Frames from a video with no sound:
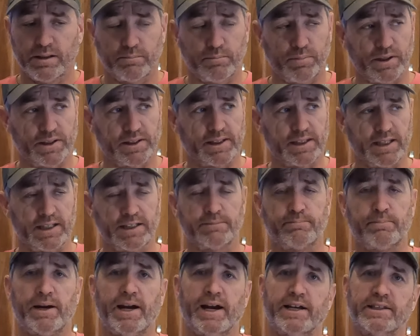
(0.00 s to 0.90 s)
But
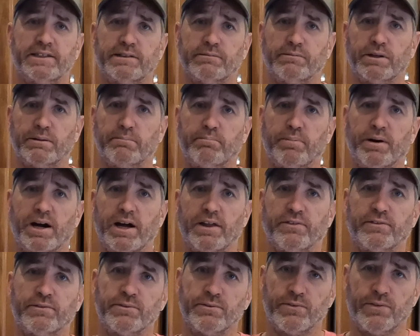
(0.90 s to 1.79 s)
these pads that we
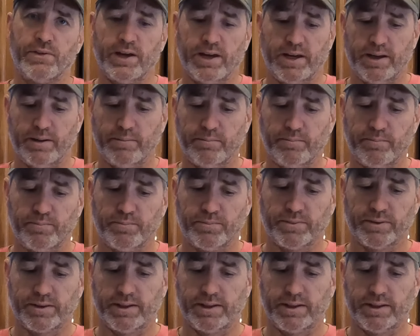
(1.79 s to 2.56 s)
bought through them,